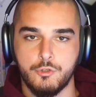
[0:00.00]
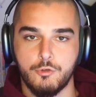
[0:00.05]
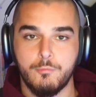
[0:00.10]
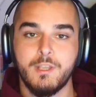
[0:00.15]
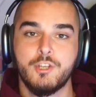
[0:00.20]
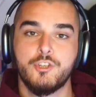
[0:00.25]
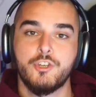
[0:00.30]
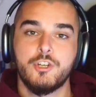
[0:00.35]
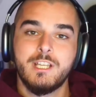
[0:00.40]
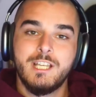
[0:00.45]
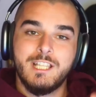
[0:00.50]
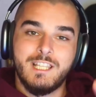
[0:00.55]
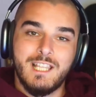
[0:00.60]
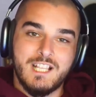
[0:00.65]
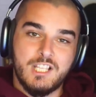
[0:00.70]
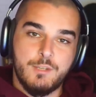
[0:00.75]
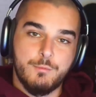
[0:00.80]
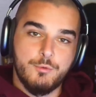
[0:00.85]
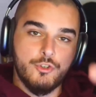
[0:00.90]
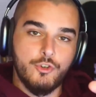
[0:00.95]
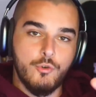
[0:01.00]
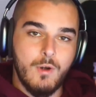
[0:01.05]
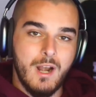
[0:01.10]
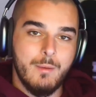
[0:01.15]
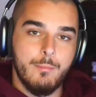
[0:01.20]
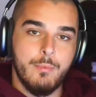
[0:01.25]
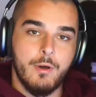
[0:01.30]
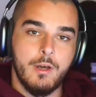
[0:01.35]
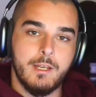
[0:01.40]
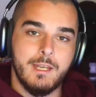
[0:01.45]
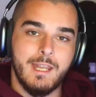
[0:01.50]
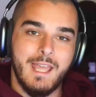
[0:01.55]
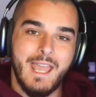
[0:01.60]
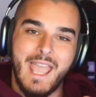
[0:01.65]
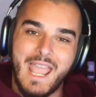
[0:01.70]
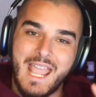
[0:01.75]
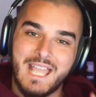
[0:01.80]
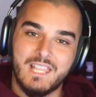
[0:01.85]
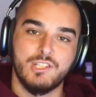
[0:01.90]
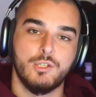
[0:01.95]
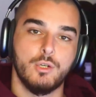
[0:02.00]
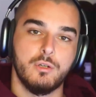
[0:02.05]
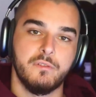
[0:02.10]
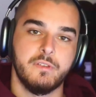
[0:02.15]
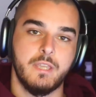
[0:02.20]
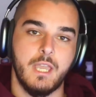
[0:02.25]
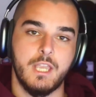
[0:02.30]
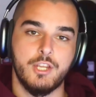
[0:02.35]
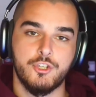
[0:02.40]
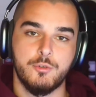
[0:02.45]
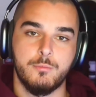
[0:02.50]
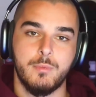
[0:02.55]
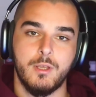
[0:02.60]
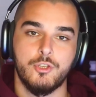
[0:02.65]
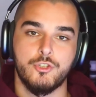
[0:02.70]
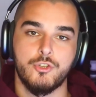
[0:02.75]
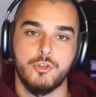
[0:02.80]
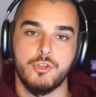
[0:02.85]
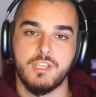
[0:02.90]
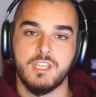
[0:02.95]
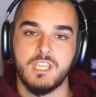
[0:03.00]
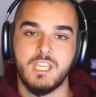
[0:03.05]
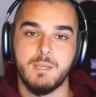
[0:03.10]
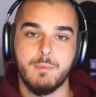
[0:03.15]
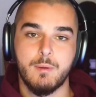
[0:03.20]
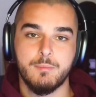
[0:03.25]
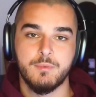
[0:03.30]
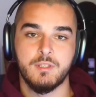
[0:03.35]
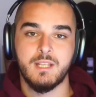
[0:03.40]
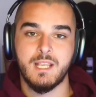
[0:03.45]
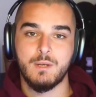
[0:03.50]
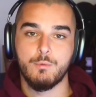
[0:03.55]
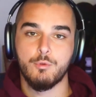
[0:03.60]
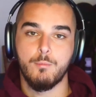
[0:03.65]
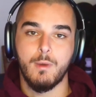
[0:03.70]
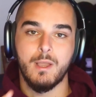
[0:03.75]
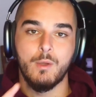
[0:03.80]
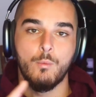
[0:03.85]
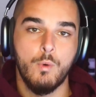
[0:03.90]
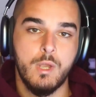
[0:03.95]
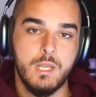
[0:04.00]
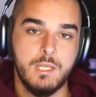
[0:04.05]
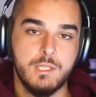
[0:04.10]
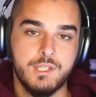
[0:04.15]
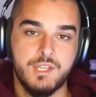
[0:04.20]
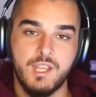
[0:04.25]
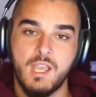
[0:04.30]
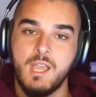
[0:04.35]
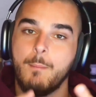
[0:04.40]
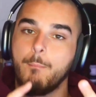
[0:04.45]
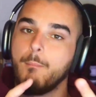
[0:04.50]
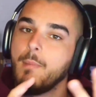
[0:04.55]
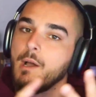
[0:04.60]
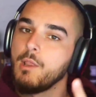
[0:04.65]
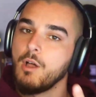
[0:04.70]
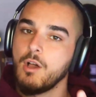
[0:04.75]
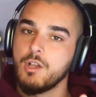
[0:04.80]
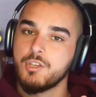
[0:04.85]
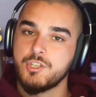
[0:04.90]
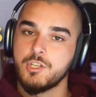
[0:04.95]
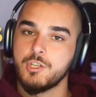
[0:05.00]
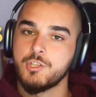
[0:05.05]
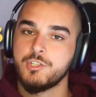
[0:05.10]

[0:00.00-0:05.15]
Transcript: make sure to hit that subscribe button and the notification bell so you can keep up to date with my wins, my losses,